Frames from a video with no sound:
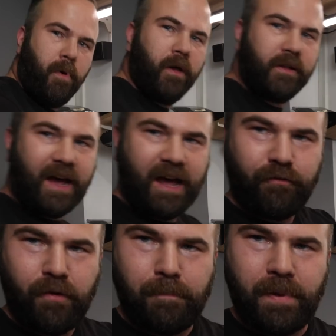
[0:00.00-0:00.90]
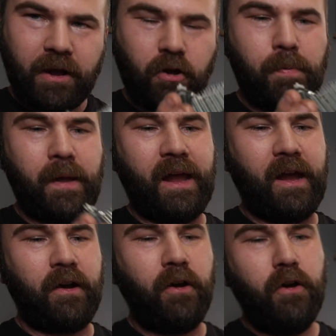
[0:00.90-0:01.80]
But I have a backup
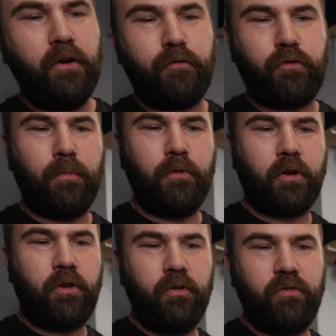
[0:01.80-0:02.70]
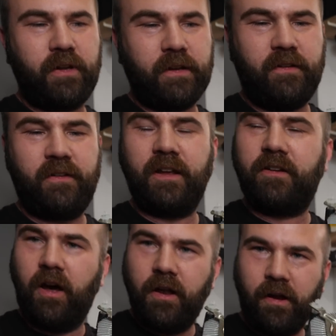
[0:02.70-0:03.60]
here from the Q
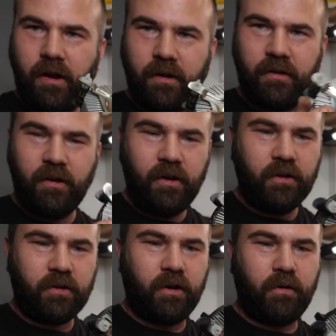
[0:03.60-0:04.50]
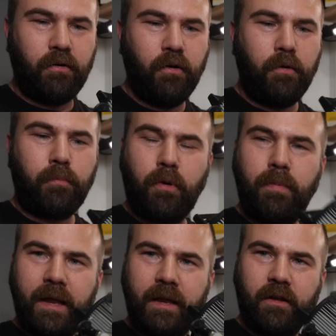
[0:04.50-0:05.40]
sixty-six hundred, so
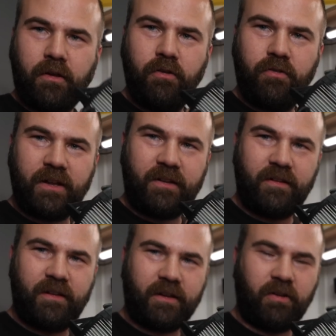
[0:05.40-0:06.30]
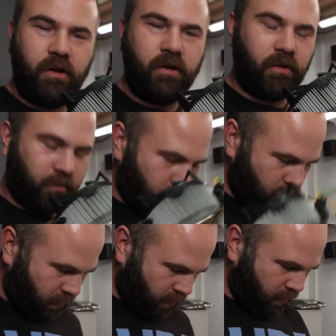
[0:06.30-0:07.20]
probably the Q sixty-six hundred
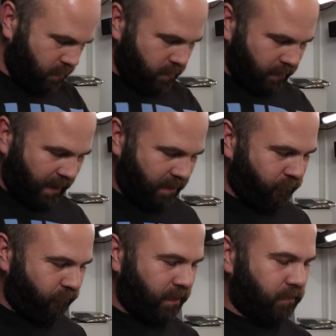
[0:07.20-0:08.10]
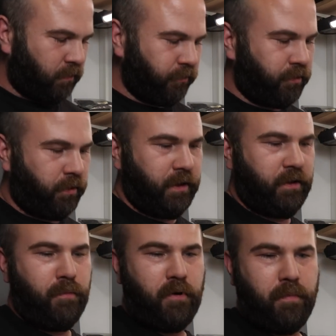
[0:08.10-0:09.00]
cooler can fit also on
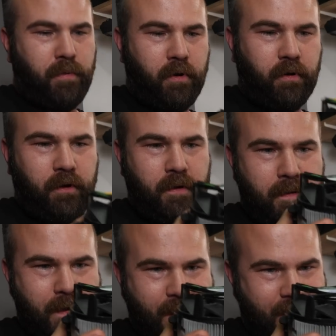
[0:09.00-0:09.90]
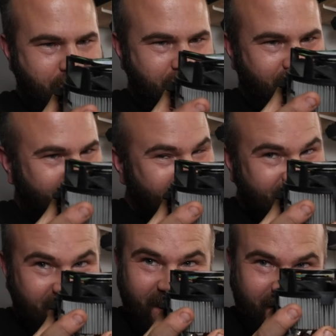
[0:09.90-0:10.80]
this motherboard, and I
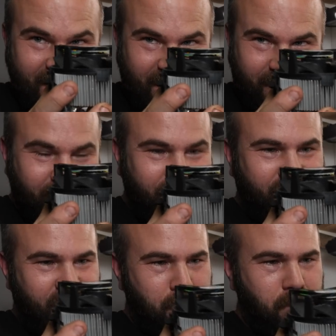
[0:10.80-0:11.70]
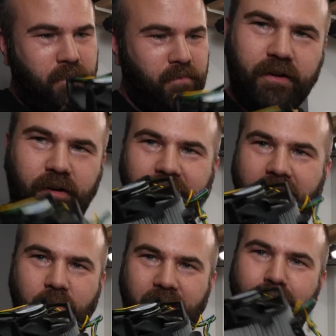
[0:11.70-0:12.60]
think they are the same. So
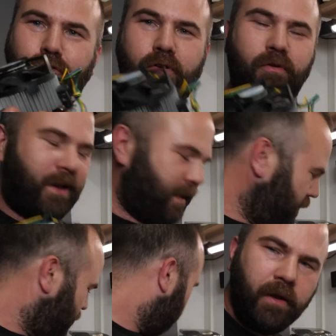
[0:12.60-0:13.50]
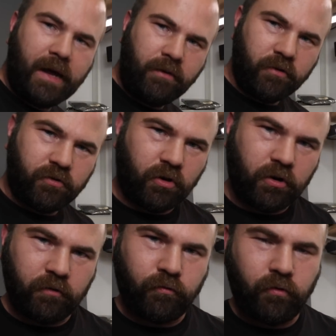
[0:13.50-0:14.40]
yeah, we have cooling. Now the
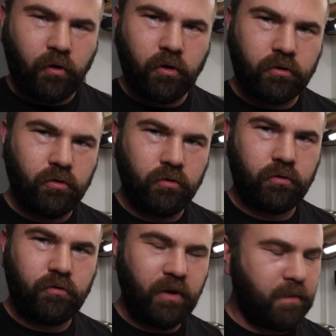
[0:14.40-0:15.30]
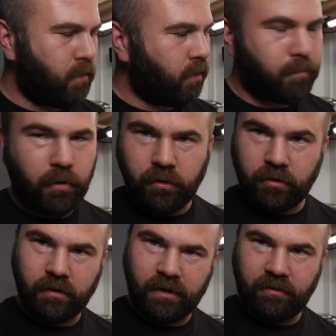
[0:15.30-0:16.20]
socket four two three motherboard,
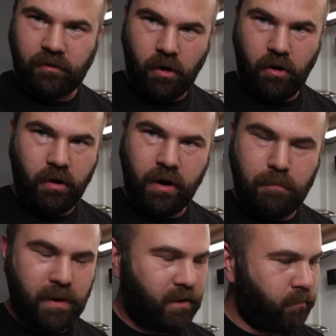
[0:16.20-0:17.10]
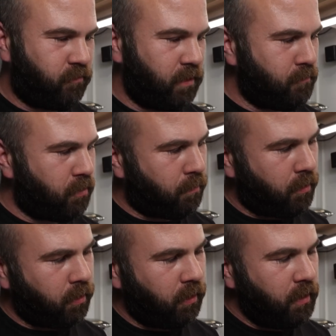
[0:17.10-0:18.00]
so this is the early Pentium three
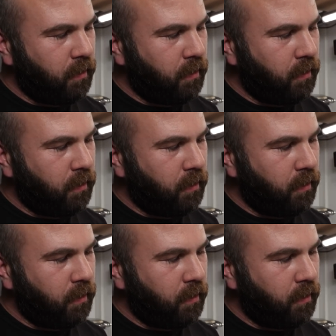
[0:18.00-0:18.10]
motherboard.